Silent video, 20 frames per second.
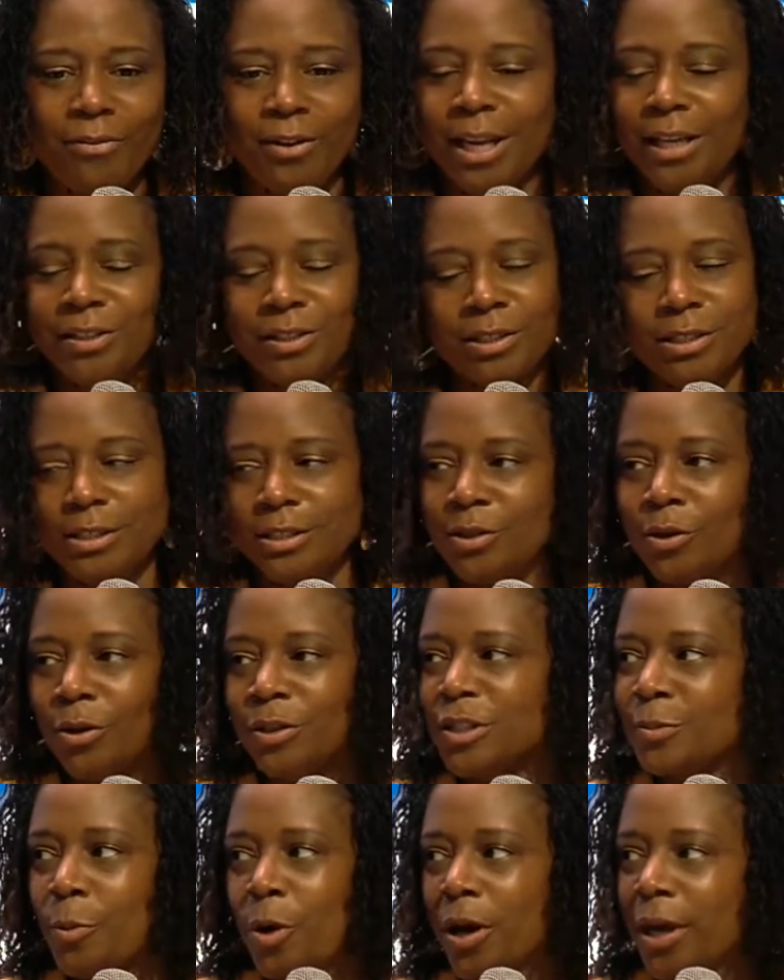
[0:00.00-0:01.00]
and that just is on
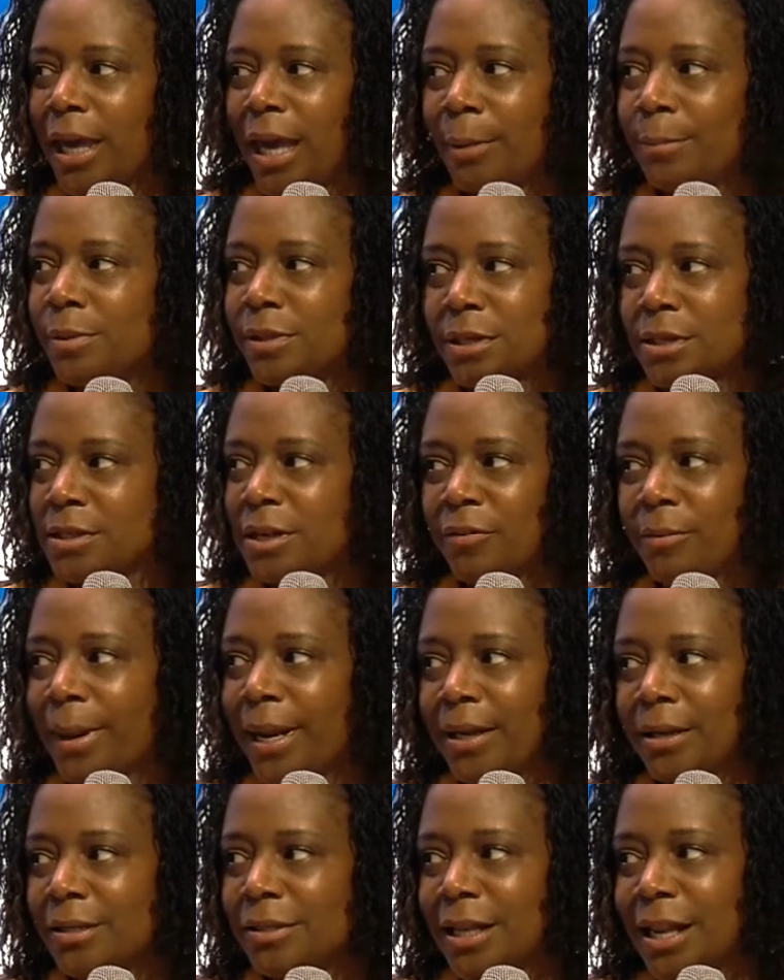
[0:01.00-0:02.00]
small campuses.
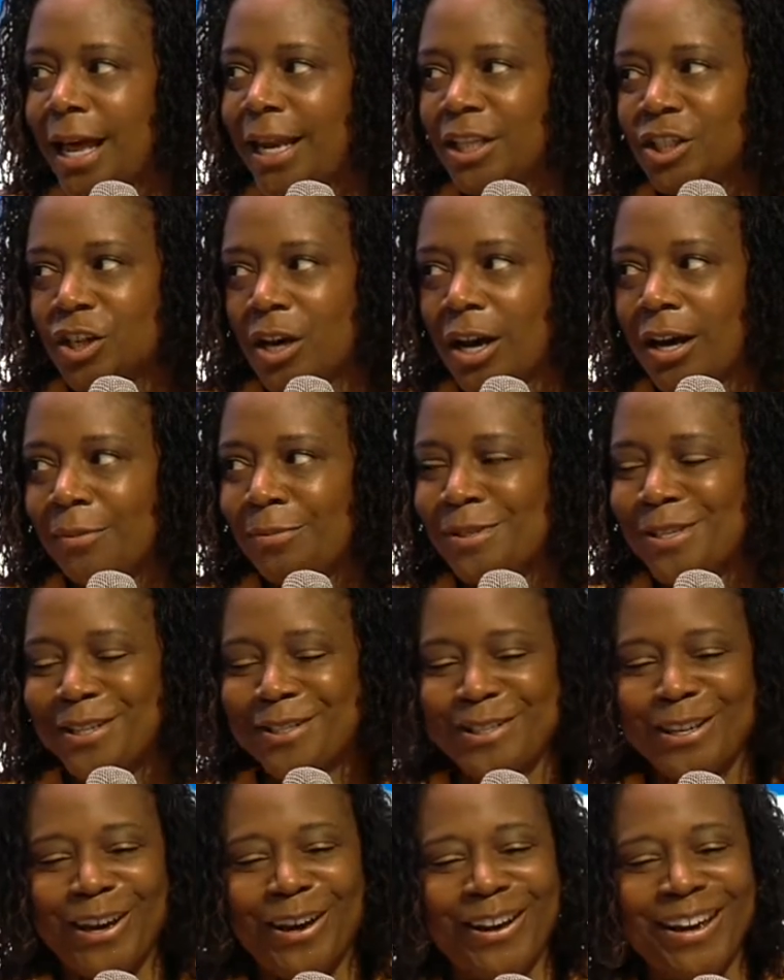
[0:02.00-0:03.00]
Everybody does a lot of jobs. So